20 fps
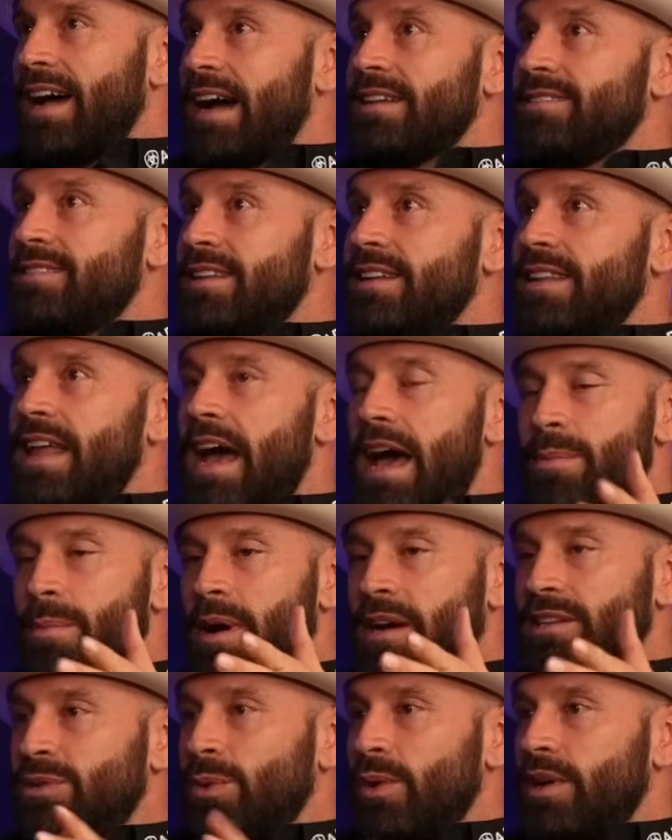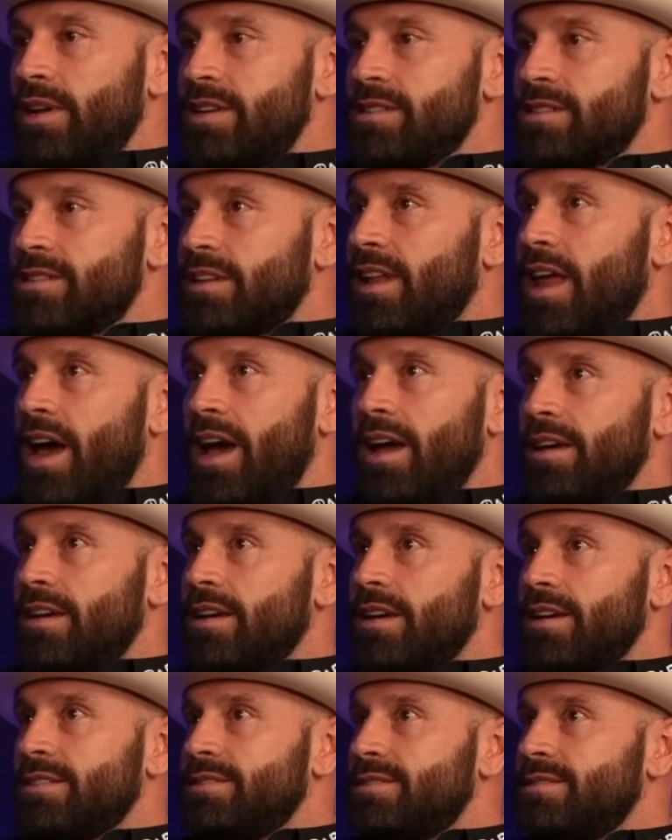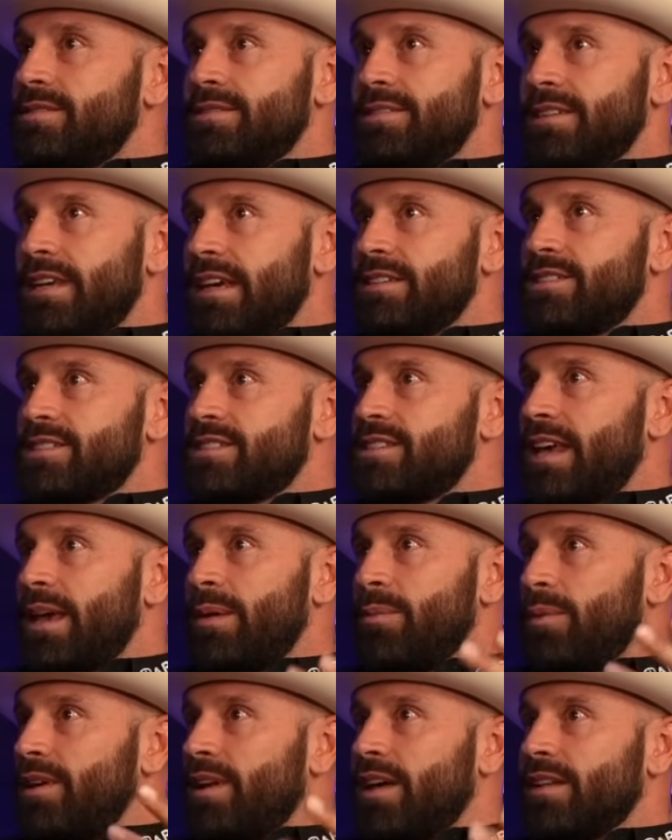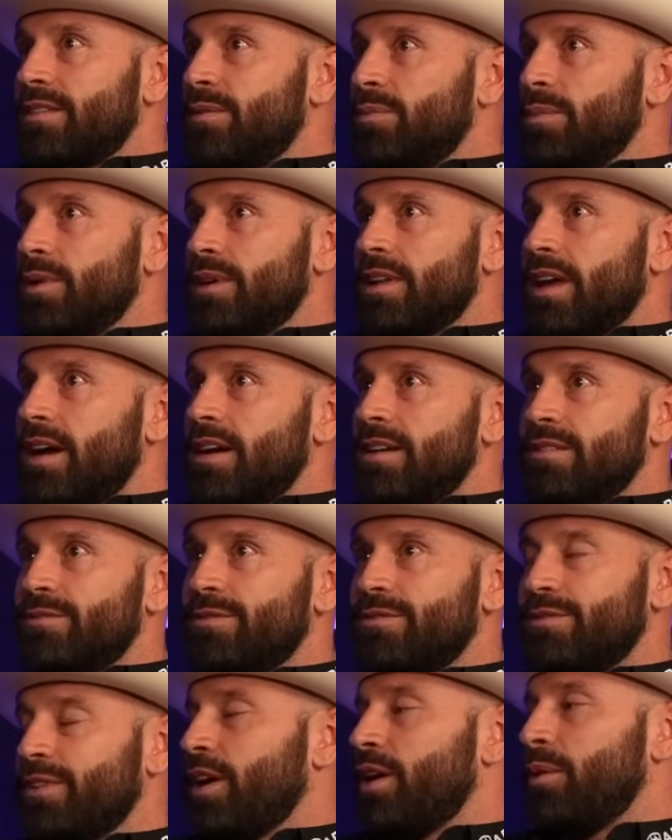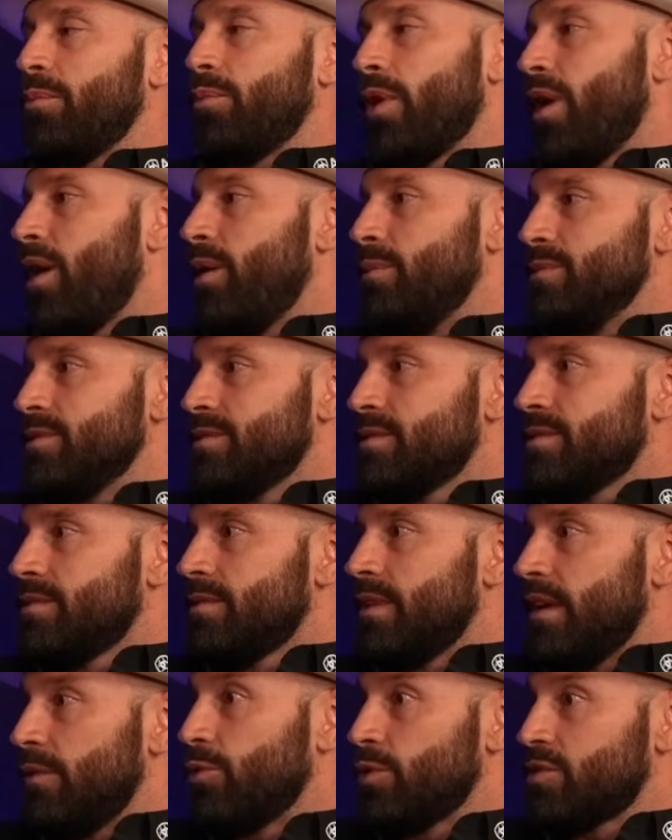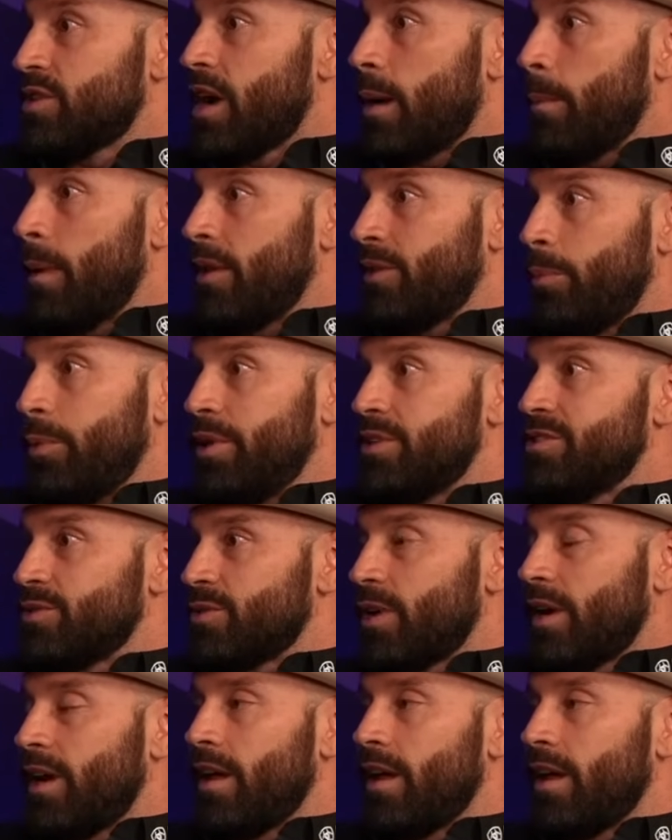I did that in my 20s, and like it just gave me nothing but like fucking problems. If we're talking about the bitches right